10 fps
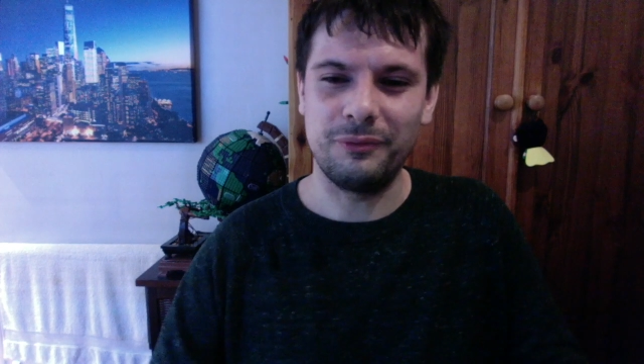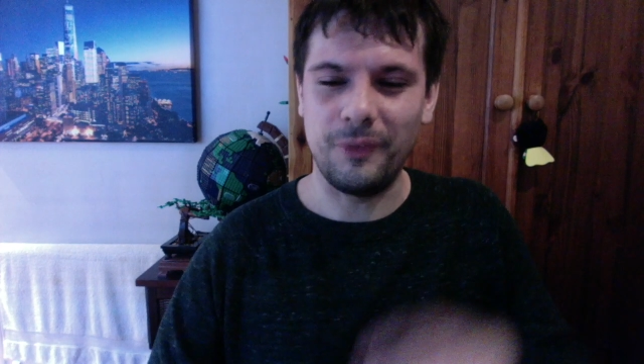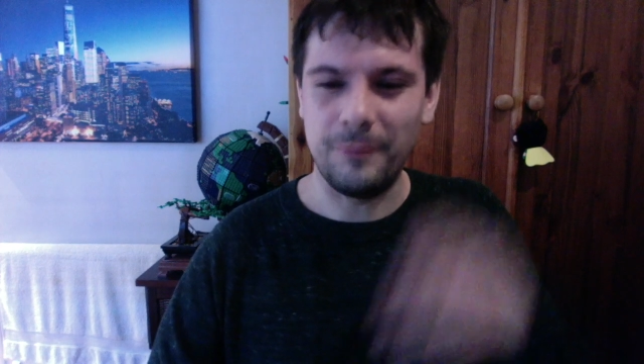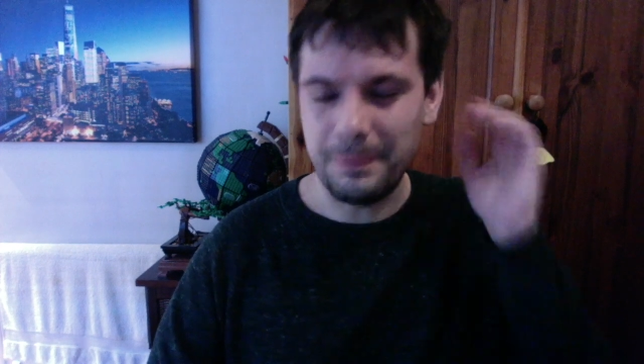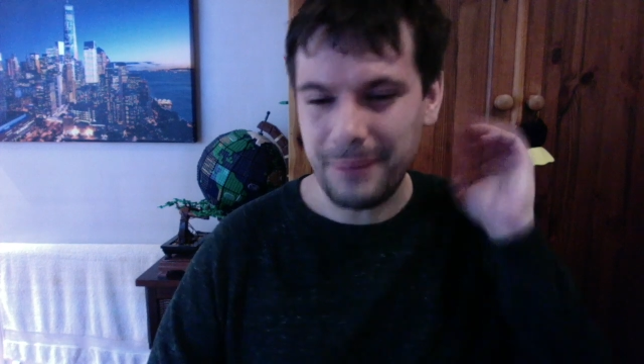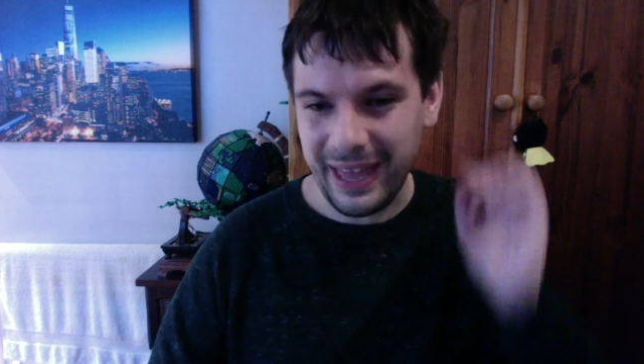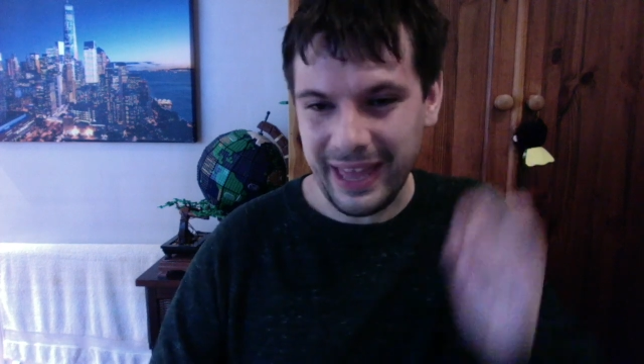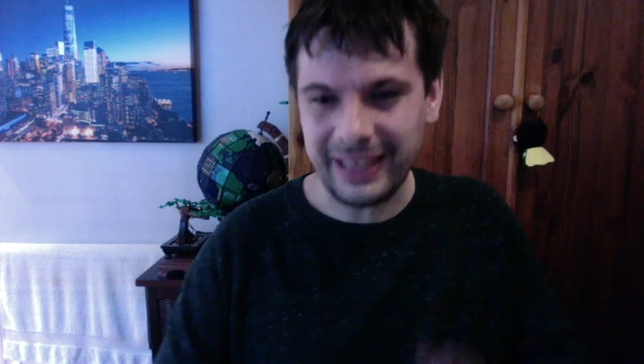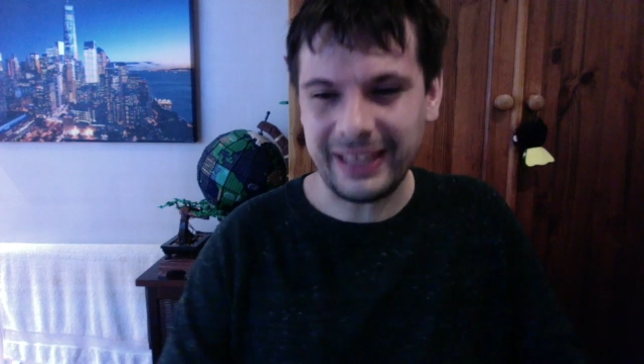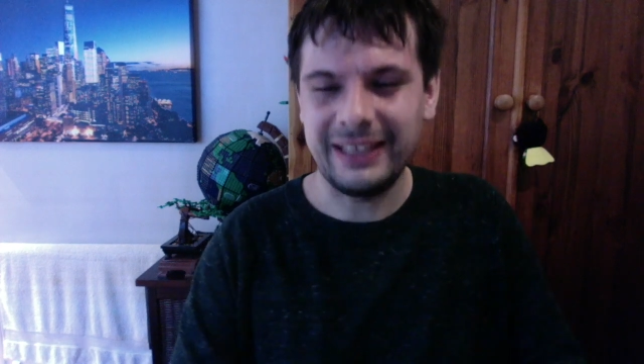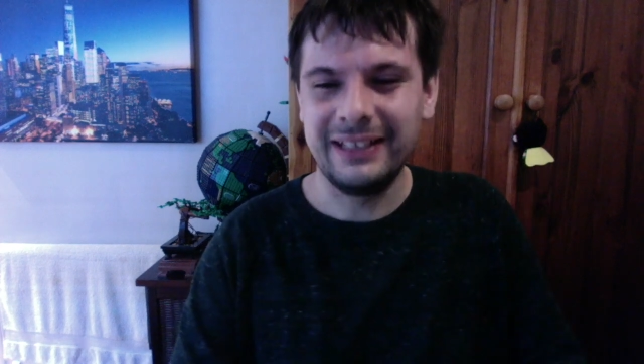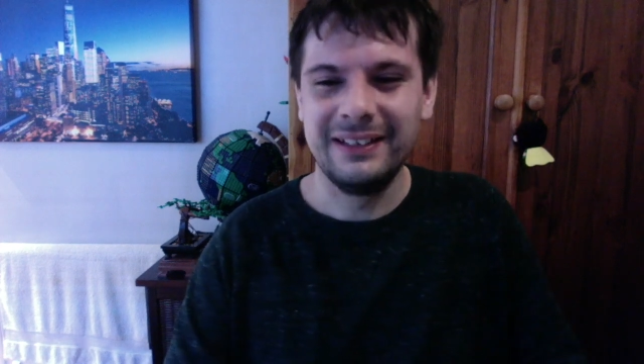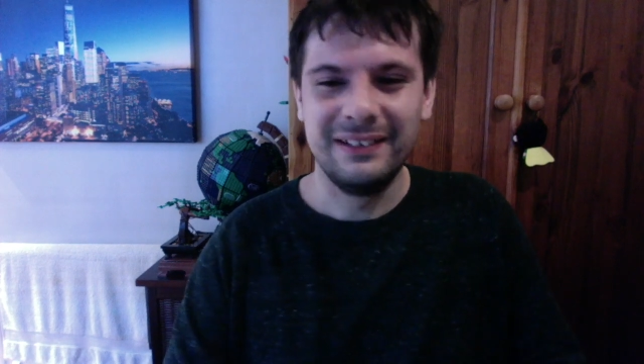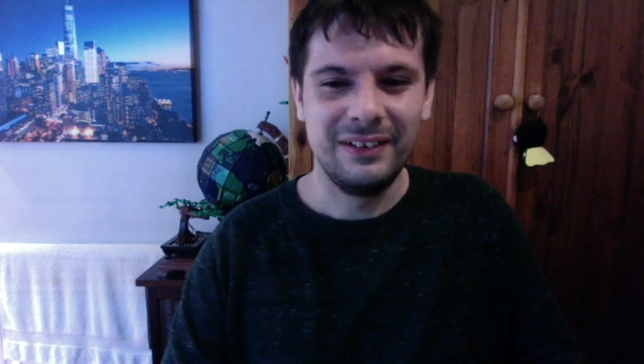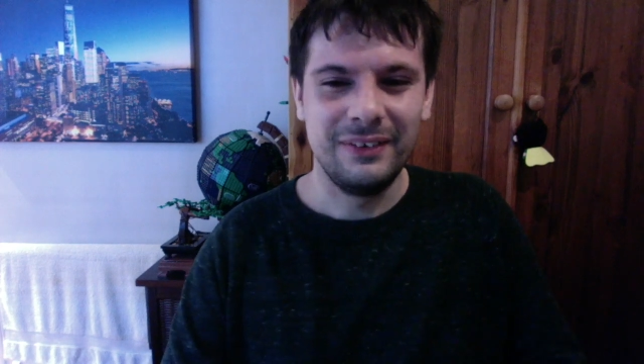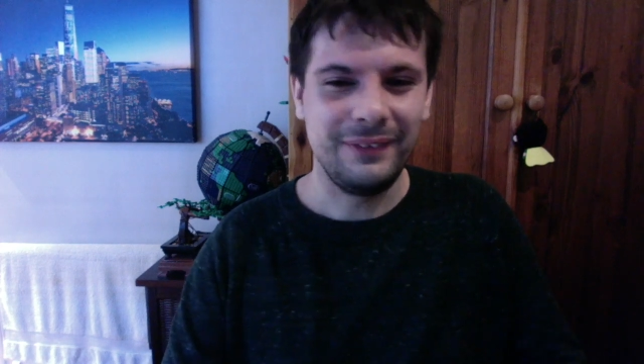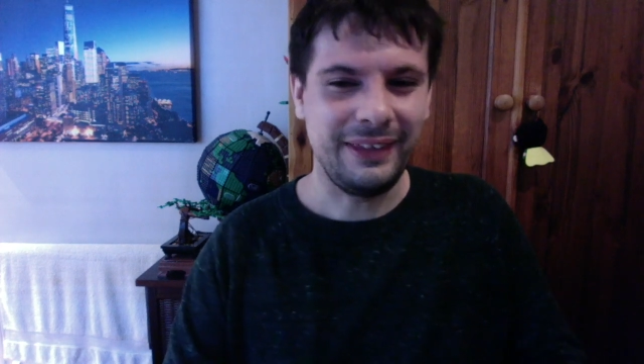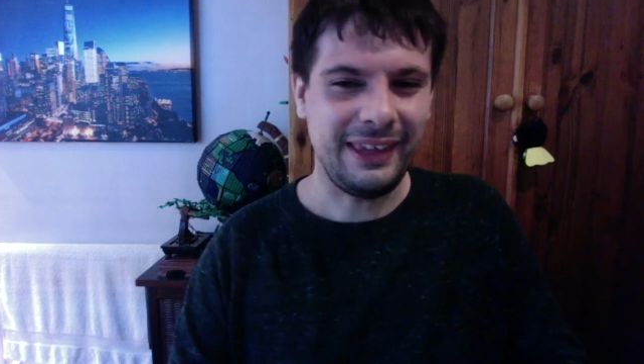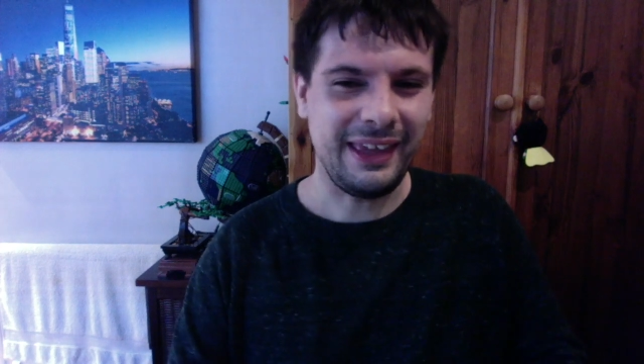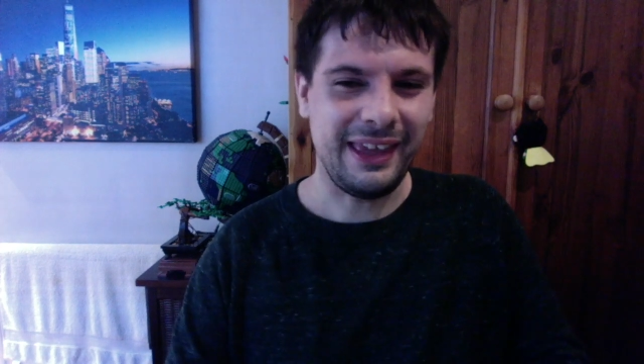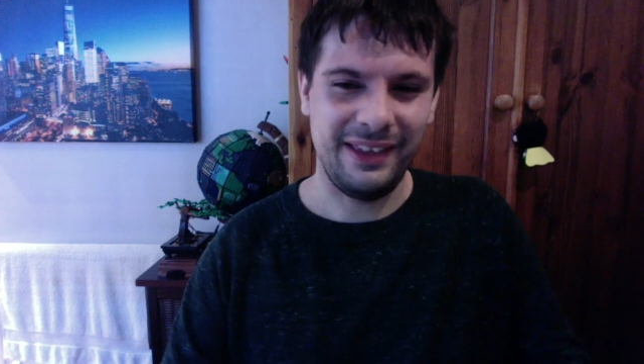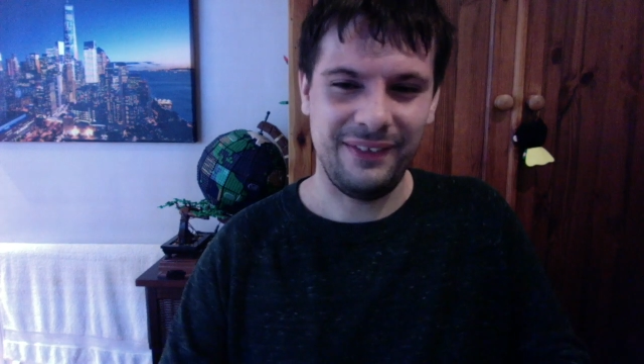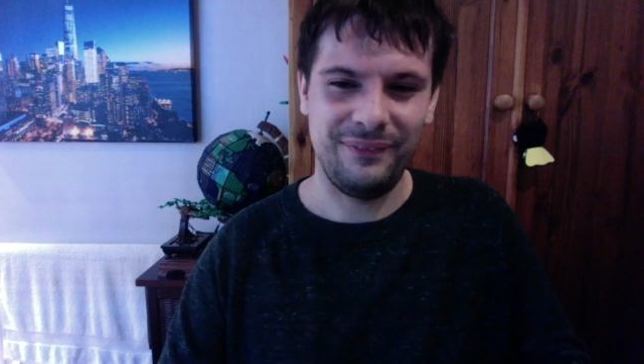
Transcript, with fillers: from the back. We get